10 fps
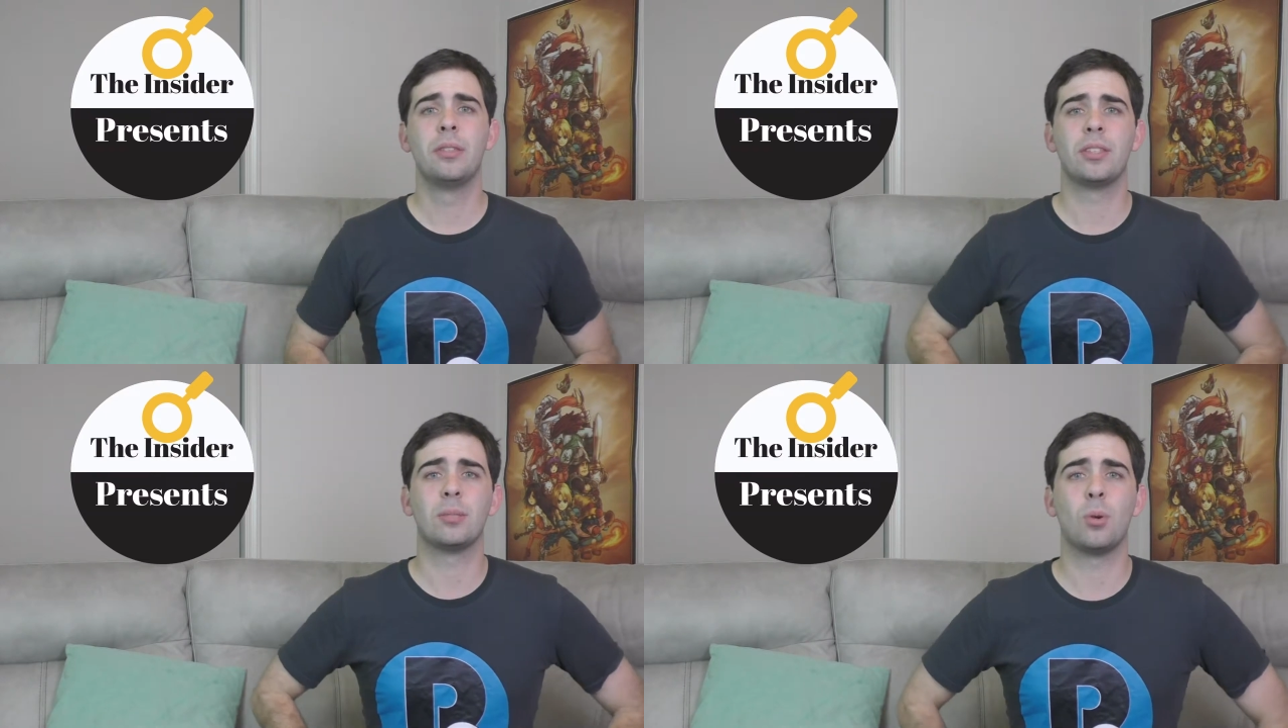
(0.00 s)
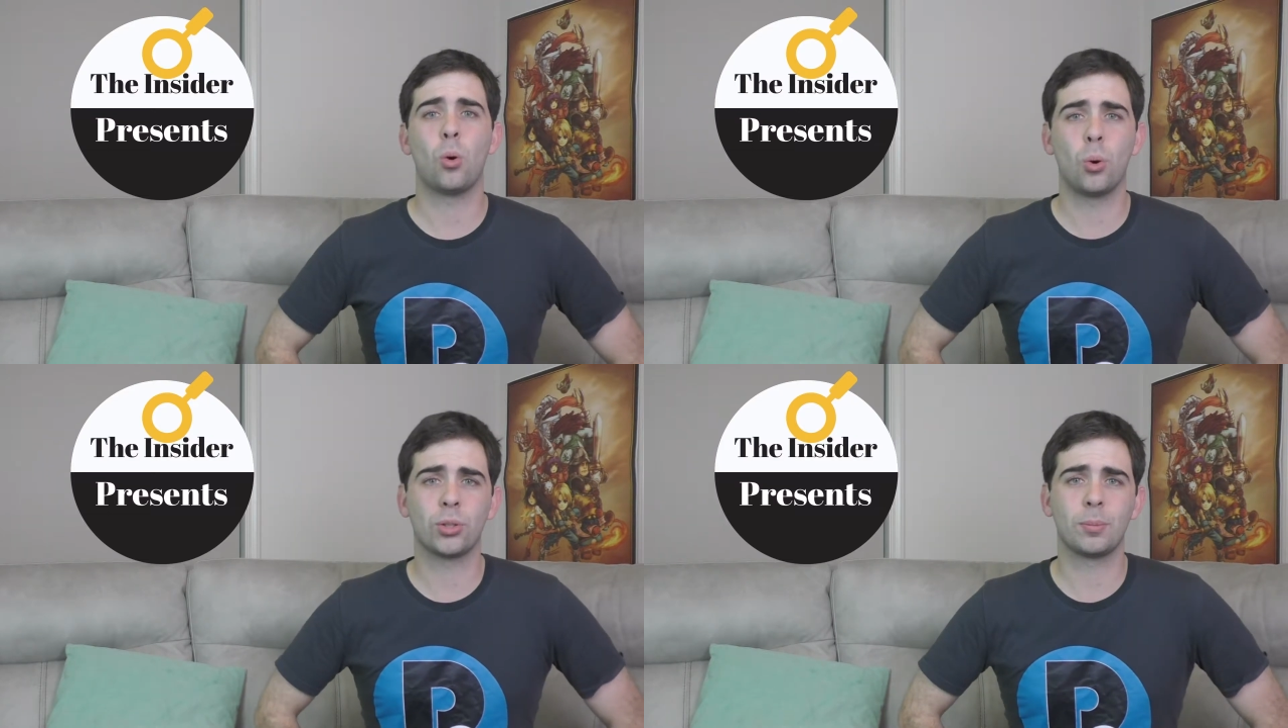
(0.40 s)
There's some
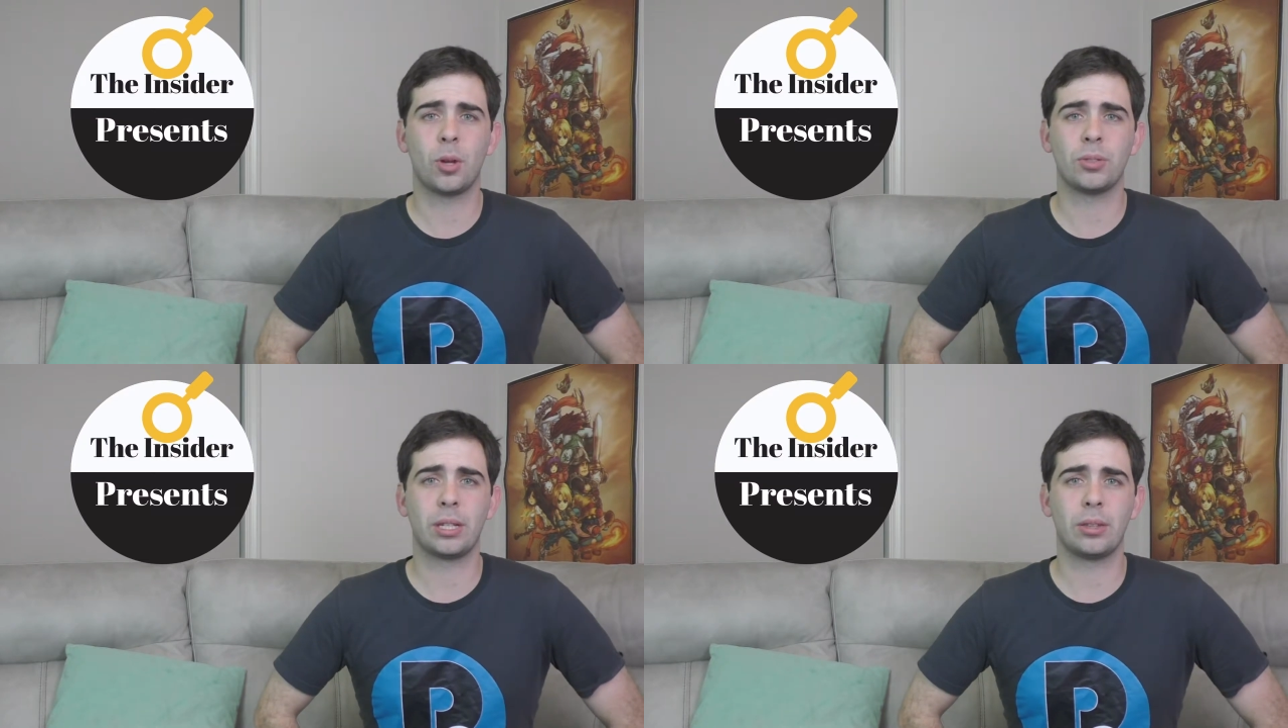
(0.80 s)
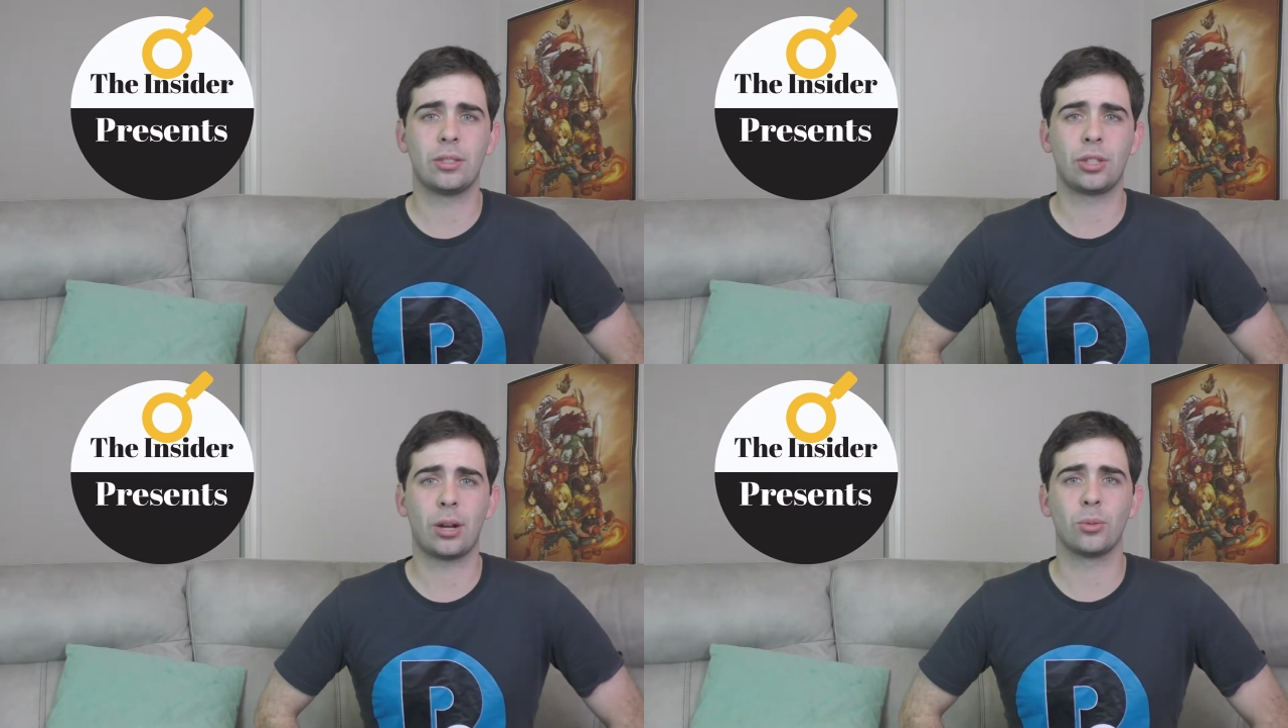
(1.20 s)
awesome content on
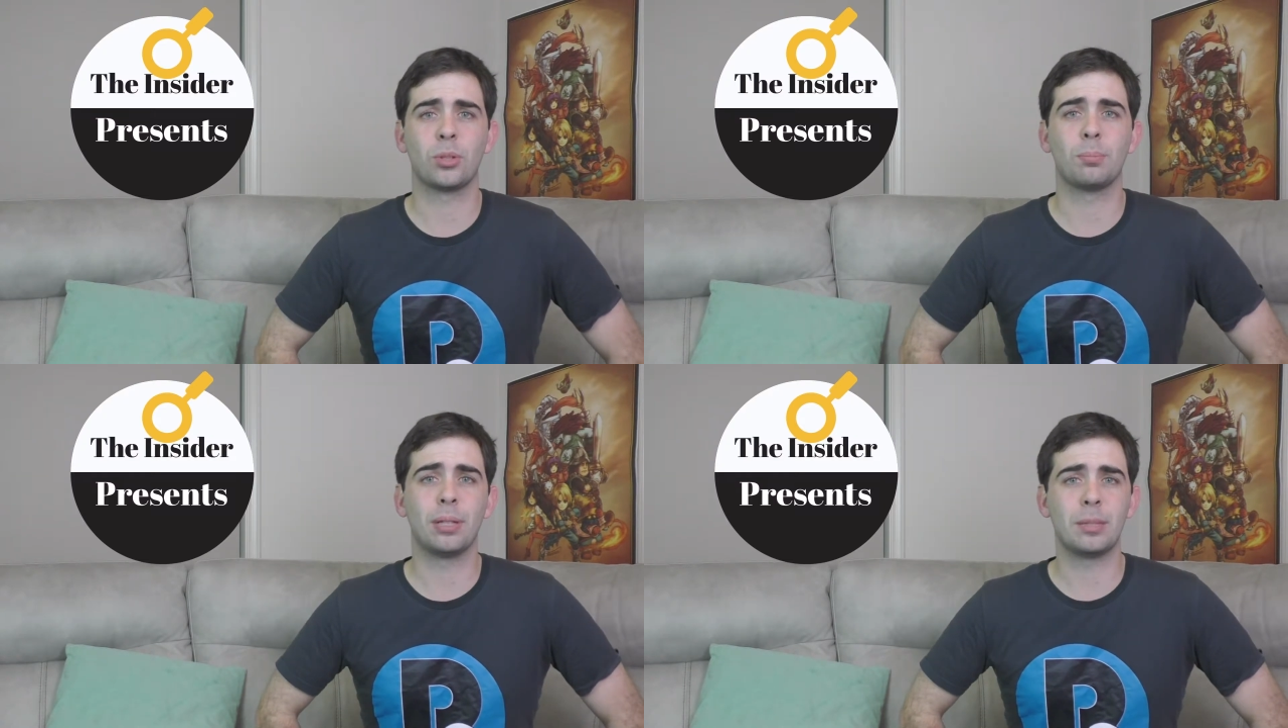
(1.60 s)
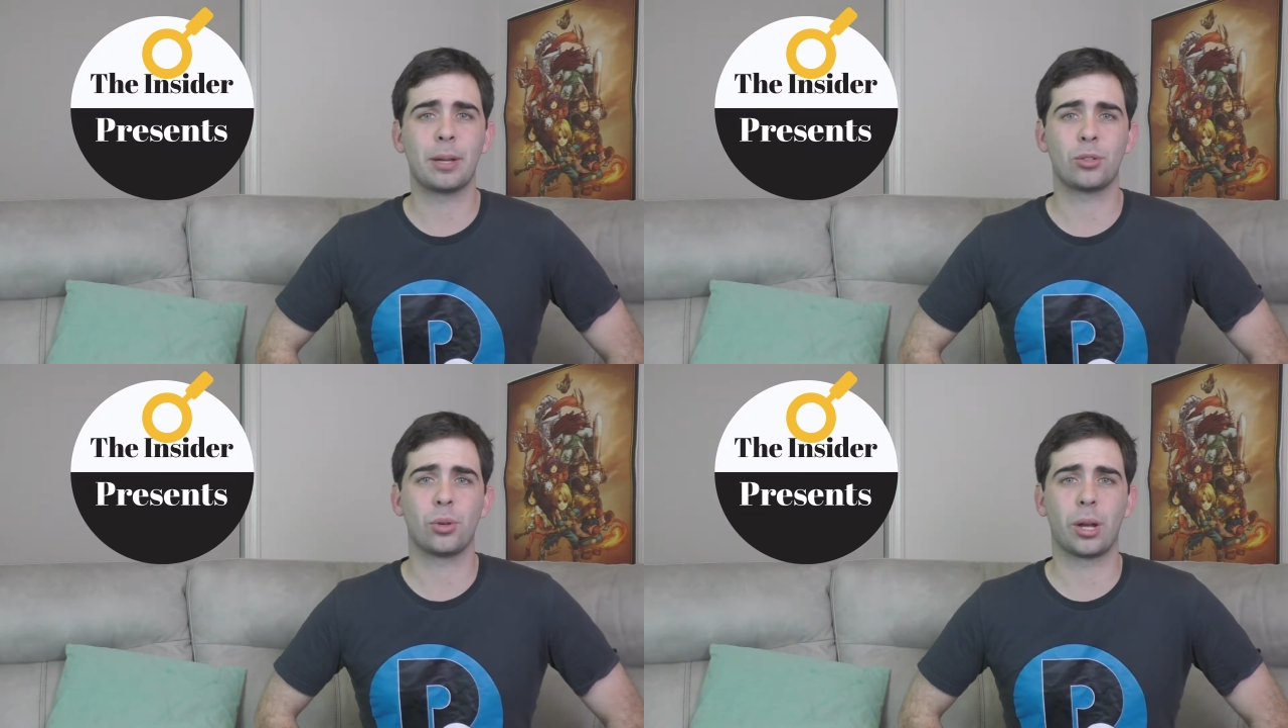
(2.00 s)
this channel, so please
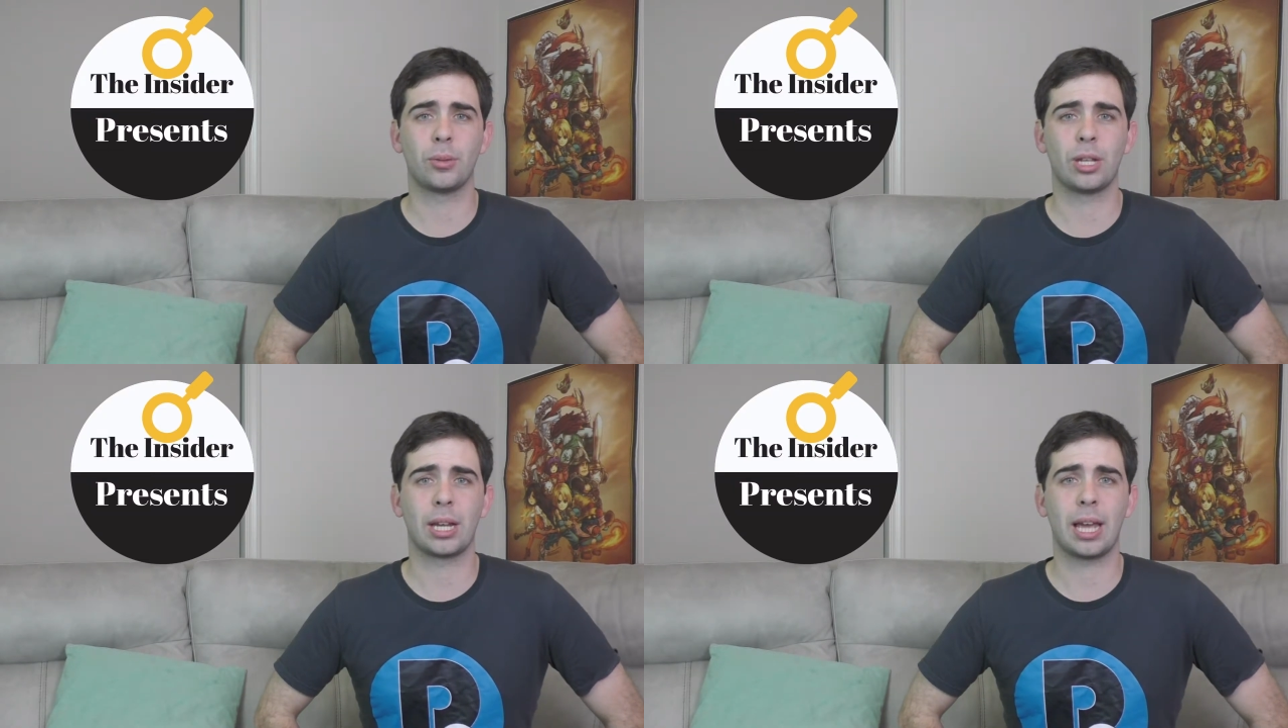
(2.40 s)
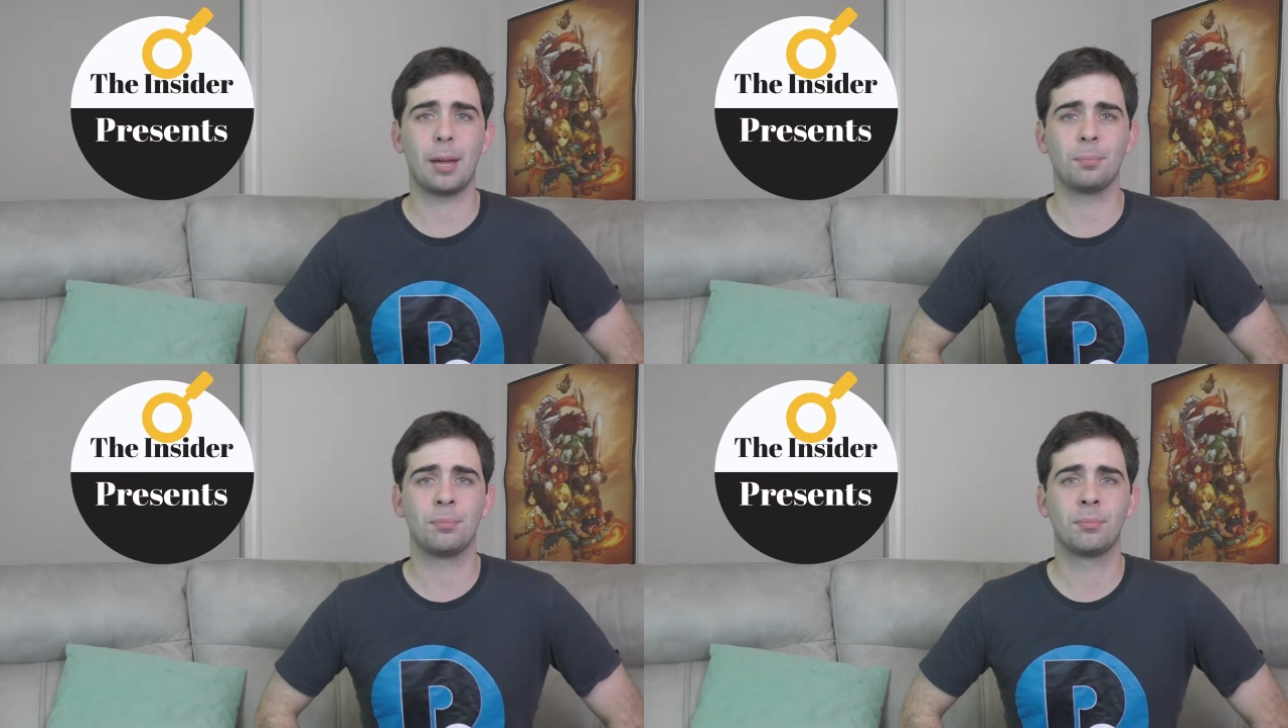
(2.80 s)
make sure to go and check it out.